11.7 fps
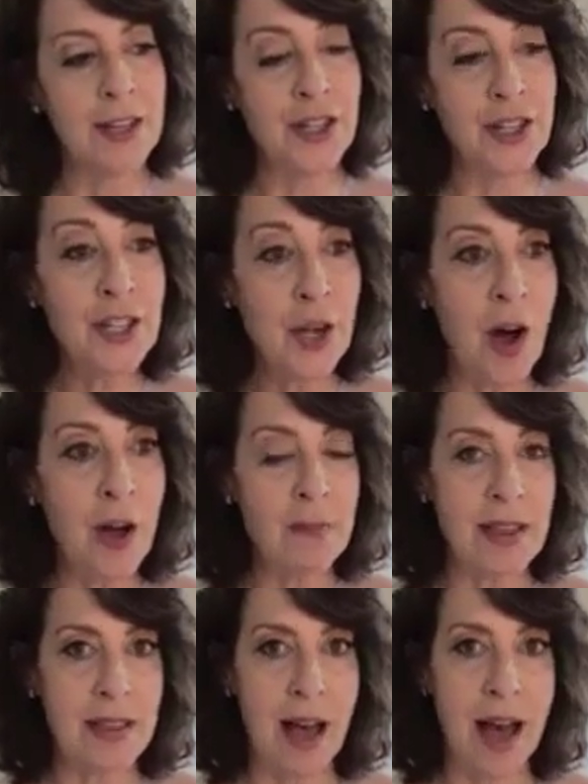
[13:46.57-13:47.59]
And she taught
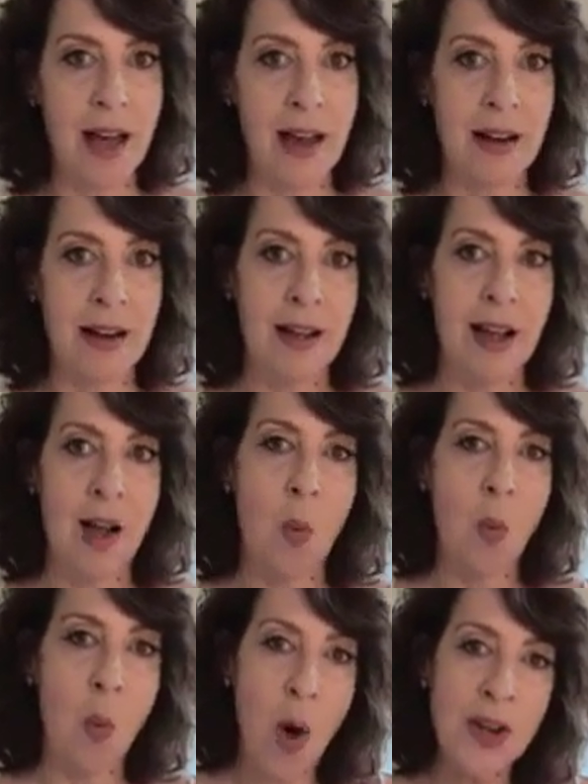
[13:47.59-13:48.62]
me that
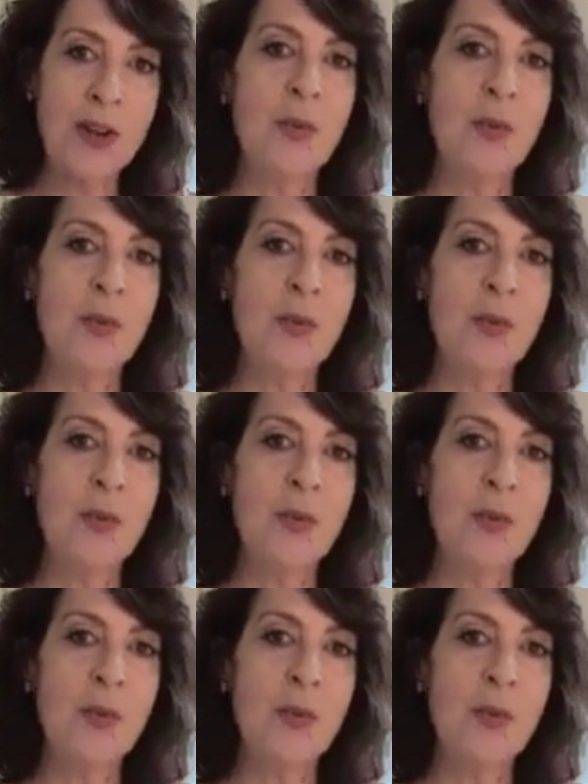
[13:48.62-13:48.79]
one